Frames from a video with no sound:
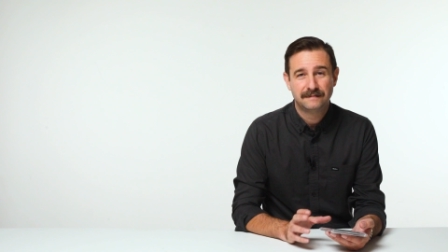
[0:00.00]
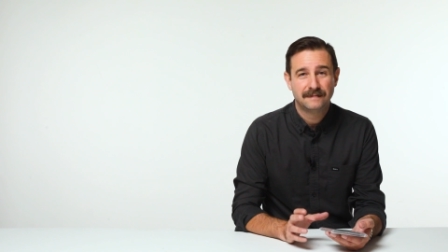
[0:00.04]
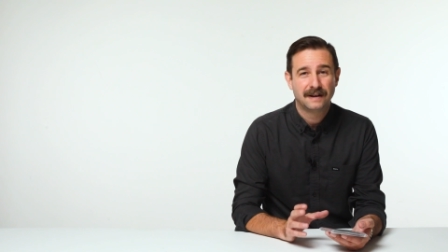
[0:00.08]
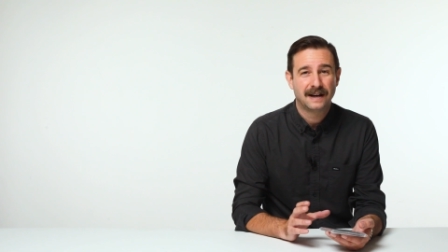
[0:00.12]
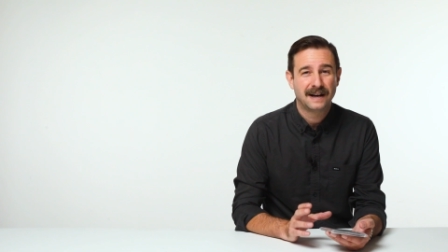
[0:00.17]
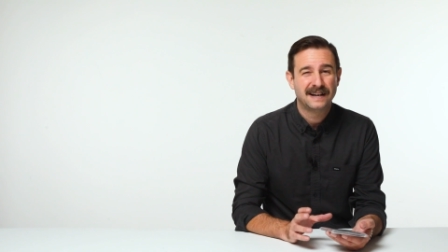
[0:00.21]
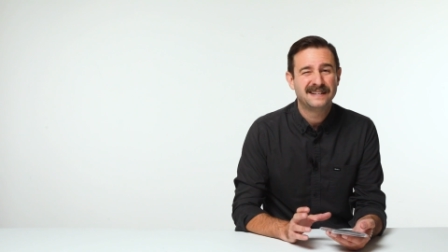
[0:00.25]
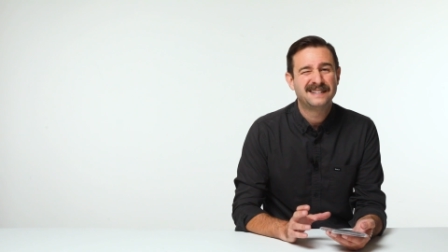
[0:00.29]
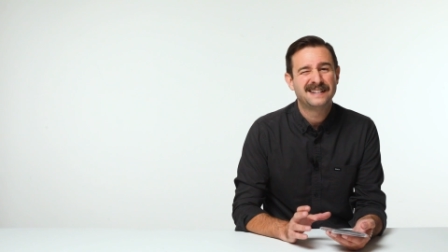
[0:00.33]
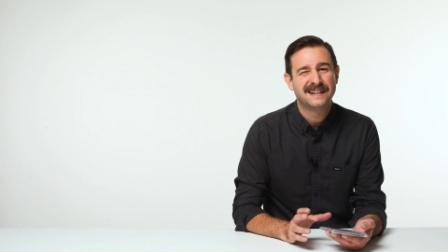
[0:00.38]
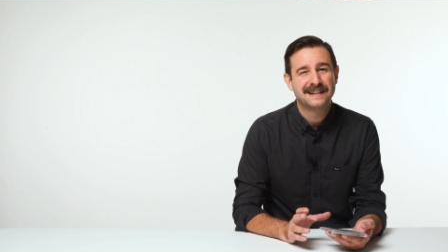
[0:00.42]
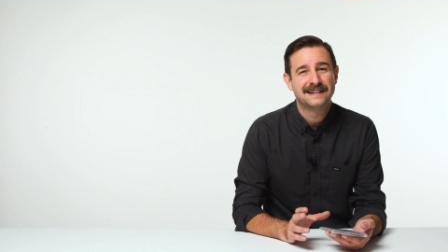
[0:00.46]

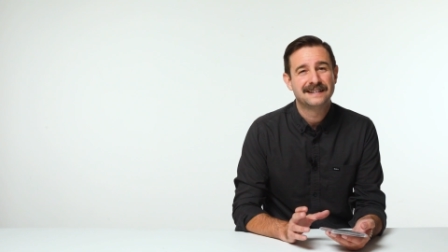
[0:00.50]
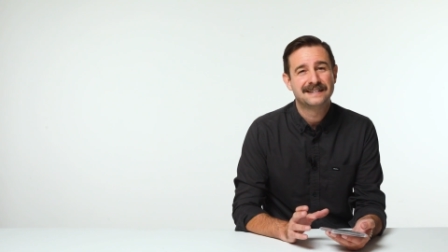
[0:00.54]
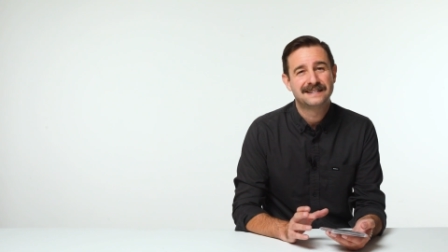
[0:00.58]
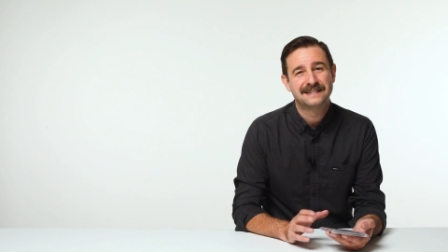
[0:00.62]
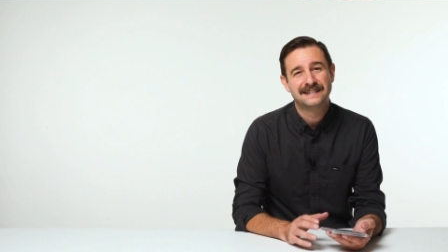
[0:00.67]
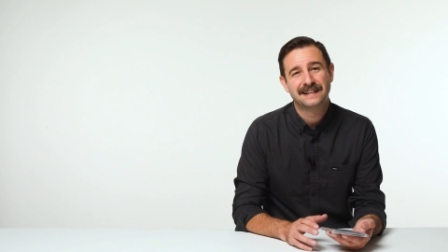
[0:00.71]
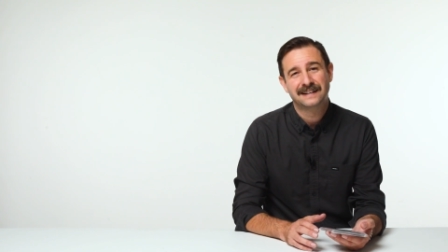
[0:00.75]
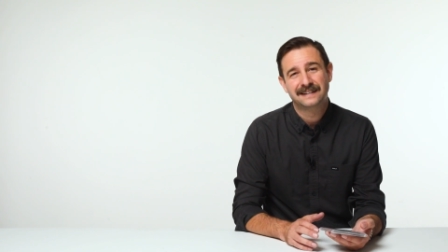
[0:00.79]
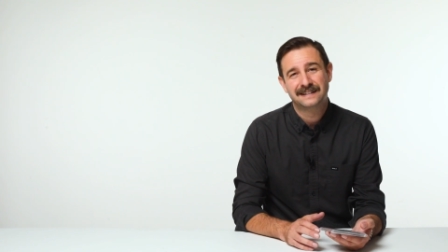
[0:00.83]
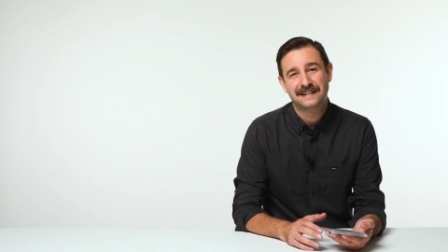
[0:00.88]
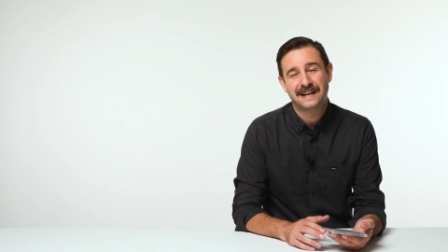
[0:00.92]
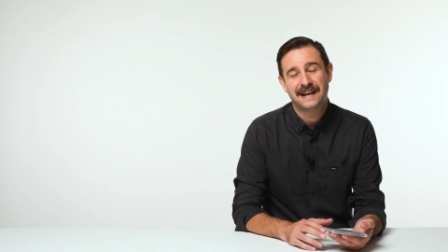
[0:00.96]
I tend to
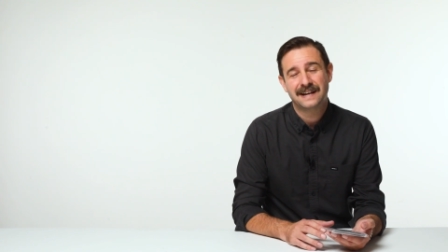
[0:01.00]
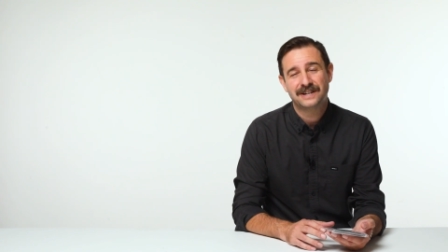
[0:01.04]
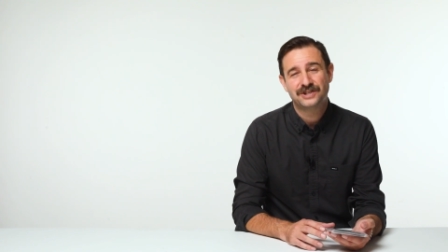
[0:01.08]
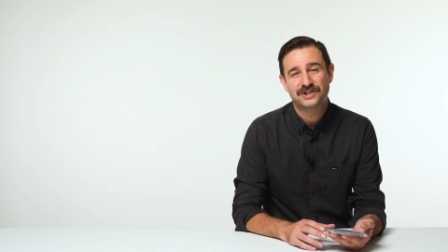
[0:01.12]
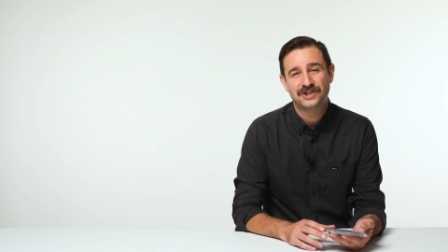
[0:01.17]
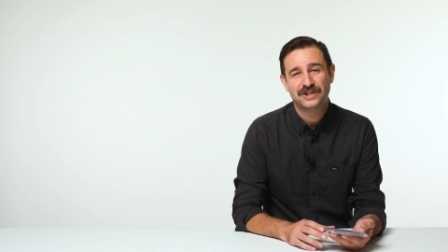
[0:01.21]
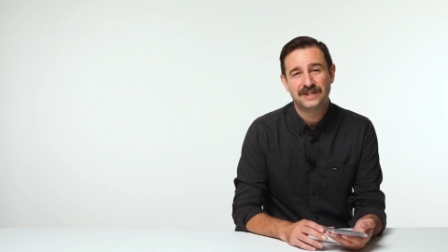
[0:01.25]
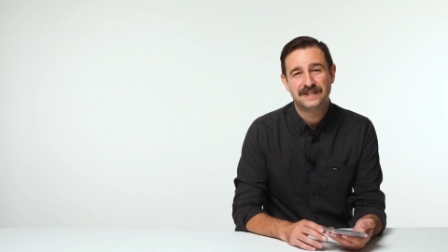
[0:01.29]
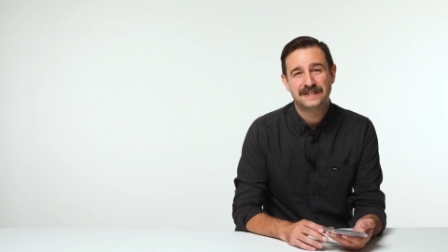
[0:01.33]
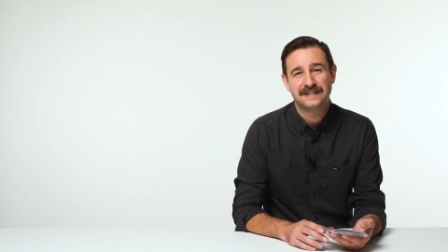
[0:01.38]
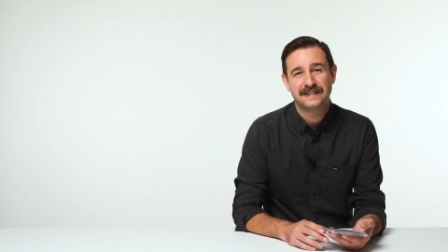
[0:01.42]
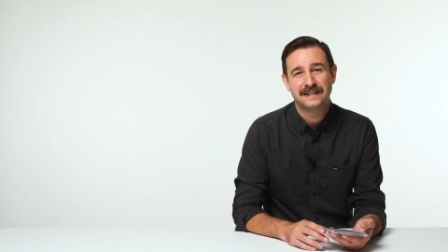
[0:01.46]
stick to
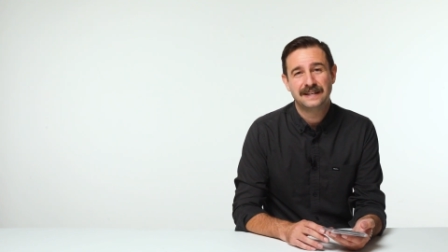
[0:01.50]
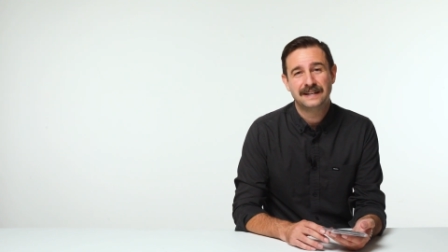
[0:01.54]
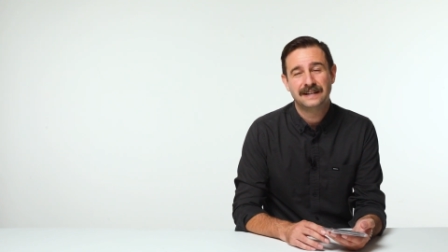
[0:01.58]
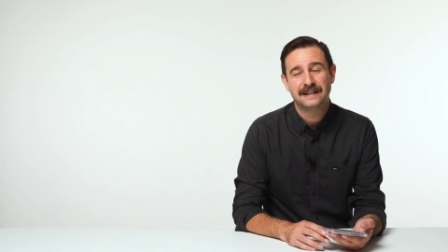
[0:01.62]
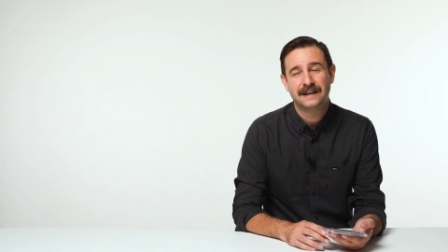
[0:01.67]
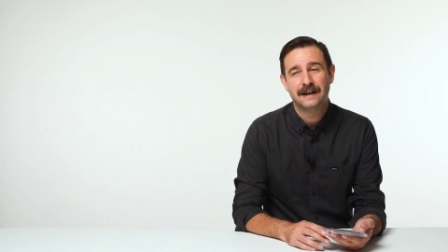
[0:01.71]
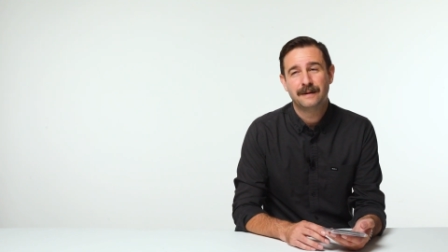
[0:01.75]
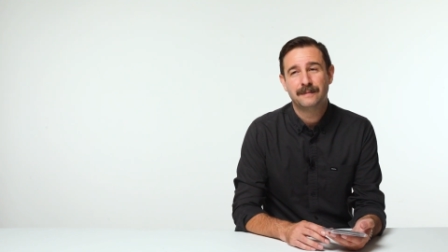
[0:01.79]
SGC.